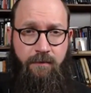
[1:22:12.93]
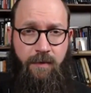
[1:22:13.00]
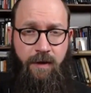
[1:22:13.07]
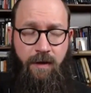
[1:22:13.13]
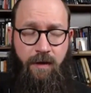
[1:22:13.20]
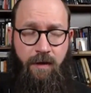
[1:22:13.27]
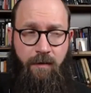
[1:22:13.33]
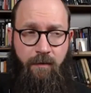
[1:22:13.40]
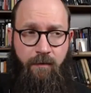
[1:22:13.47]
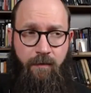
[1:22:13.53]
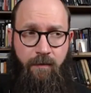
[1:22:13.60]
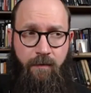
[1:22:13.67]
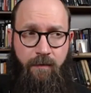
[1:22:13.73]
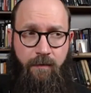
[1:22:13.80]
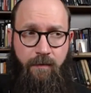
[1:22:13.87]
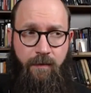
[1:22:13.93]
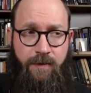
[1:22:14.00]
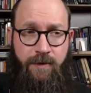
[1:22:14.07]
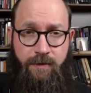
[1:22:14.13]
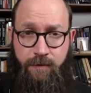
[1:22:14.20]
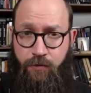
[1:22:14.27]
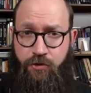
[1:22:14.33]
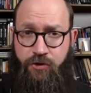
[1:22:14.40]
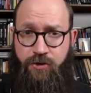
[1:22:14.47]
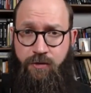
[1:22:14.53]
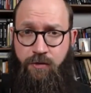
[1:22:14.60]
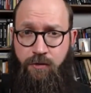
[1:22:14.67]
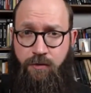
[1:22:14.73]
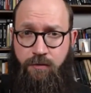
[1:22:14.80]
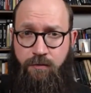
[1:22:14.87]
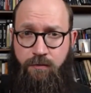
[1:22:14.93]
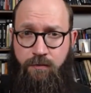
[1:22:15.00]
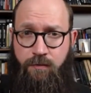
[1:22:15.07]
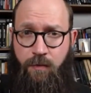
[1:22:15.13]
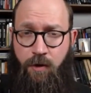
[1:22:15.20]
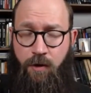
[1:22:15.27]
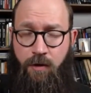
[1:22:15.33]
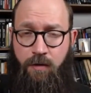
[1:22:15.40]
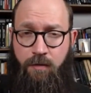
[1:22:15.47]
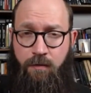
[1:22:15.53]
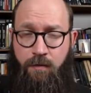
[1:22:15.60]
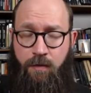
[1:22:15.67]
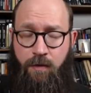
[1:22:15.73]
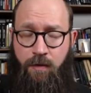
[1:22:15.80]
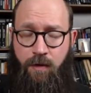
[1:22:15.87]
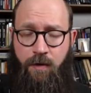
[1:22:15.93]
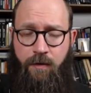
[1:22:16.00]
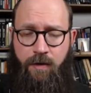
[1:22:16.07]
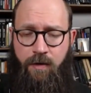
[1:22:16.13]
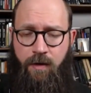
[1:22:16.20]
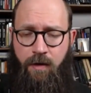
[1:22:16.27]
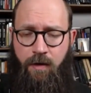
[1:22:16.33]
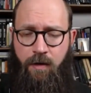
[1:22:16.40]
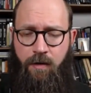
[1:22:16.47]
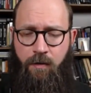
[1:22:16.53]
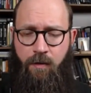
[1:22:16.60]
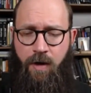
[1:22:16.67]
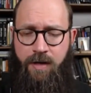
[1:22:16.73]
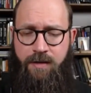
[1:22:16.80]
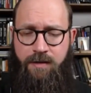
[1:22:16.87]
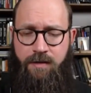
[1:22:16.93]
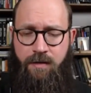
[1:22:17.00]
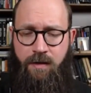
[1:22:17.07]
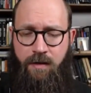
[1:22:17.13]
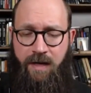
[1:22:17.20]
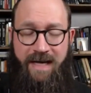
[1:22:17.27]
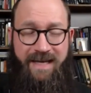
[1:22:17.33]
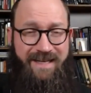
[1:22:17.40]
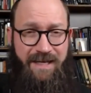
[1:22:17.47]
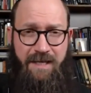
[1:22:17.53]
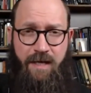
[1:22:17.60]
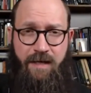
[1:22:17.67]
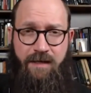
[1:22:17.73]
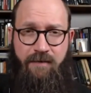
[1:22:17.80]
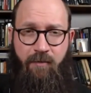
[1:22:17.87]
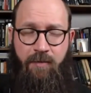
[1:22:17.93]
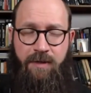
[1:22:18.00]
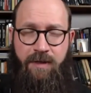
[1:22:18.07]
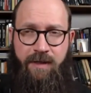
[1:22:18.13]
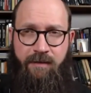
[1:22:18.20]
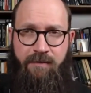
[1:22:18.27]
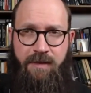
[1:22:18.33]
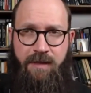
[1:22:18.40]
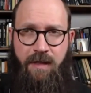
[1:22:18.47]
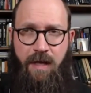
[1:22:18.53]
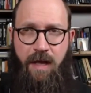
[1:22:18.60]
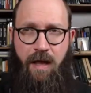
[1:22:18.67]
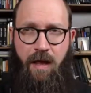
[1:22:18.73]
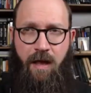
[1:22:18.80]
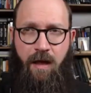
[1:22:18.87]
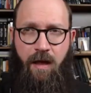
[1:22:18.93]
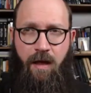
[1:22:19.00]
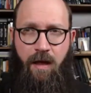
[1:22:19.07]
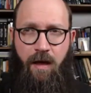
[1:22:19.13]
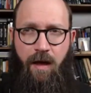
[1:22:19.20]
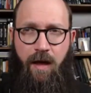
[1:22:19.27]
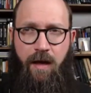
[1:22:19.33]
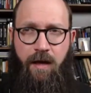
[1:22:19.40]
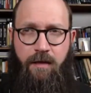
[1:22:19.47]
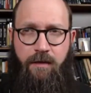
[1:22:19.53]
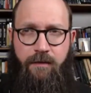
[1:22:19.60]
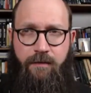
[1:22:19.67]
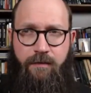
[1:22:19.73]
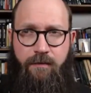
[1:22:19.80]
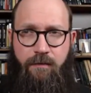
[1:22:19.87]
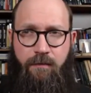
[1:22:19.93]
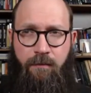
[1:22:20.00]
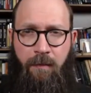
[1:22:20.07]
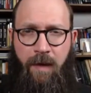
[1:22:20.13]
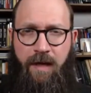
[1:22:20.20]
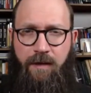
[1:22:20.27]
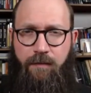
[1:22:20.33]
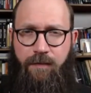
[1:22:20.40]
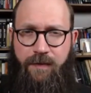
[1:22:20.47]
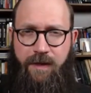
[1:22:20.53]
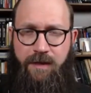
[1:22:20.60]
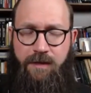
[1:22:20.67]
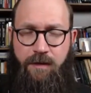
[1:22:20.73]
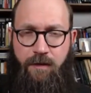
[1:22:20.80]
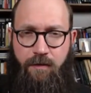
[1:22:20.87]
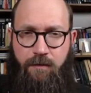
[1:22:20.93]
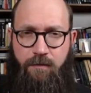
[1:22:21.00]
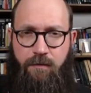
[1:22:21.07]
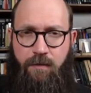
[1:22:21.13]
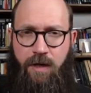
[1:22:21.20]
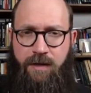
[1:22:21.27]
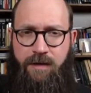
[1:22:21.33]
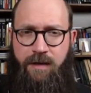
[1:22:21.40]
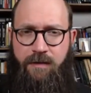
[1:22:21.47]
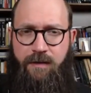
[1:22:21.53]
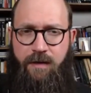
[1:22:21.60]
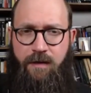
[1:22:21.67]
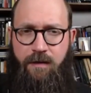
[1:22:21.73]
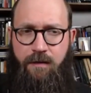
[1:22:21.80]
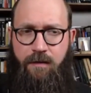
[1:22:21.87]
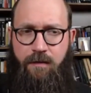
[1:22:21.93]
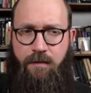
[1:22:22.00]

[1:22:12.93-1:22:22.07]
um, delusional or, or other, uh, otherwise uh, anti scientific beliefs. And I don't think so. I think that